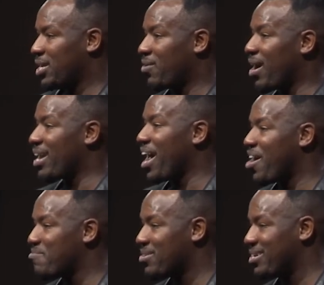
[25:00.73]
Here I
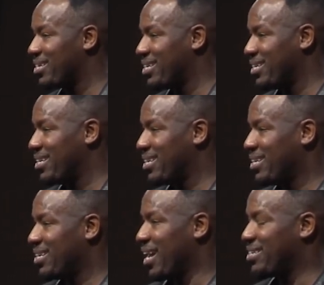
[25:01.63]

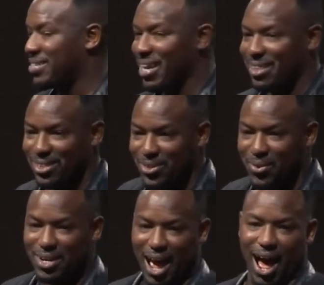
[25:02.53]
am. I stand at the
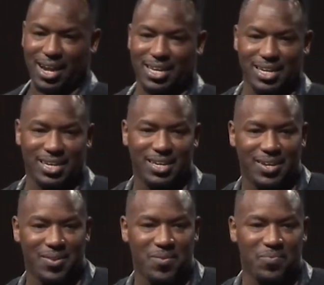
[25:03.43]
door and knock.
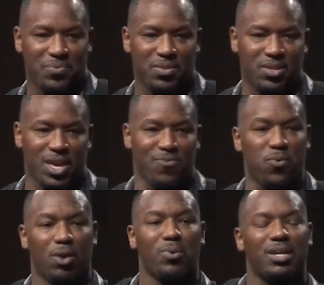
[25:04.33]
If
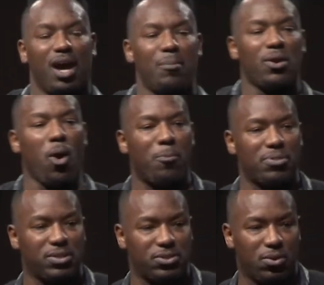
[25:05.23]
one would come and
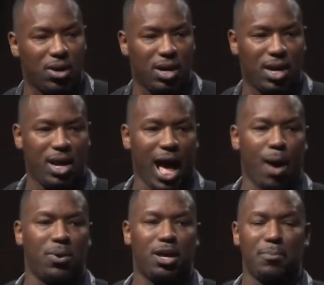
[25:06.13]
open the door,
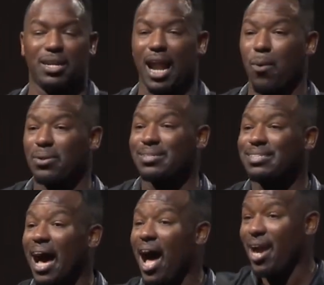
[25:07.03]
I will come in and I will
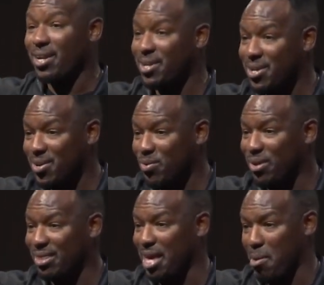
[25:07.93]
dine
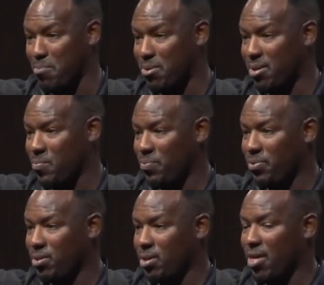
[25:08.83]
with them
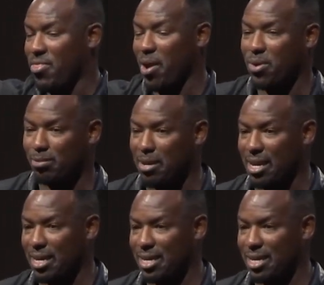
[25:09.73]
and they with me.